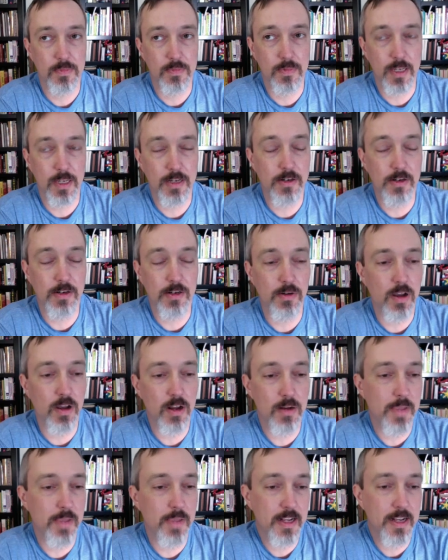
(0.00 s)
don't know,
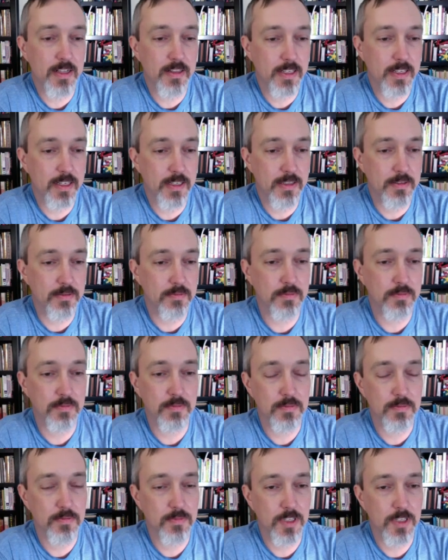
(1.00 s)
automatically
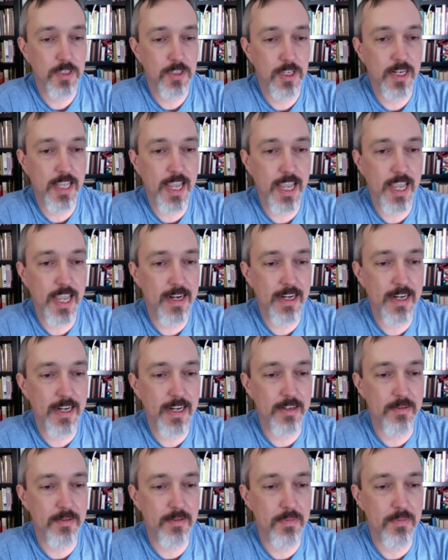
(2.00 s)

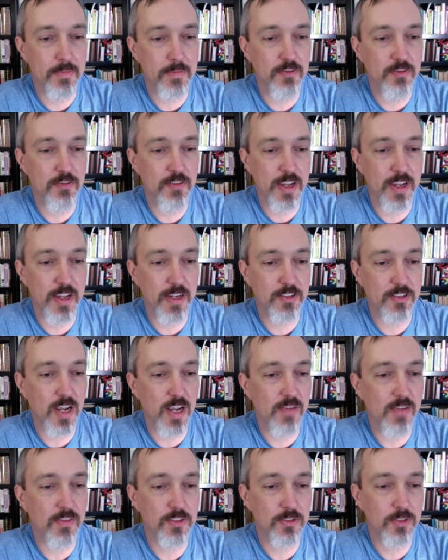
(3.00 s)
concatenating and minifying
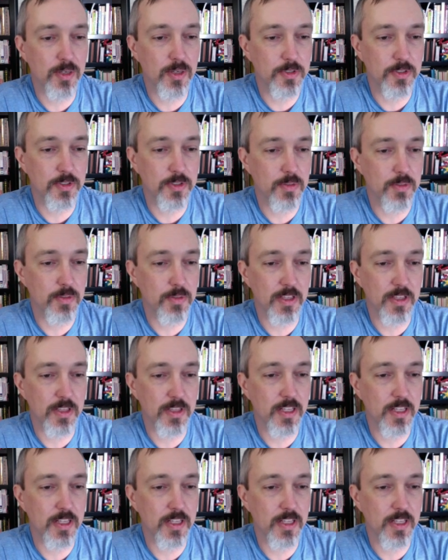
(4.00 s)
JavaScript or something like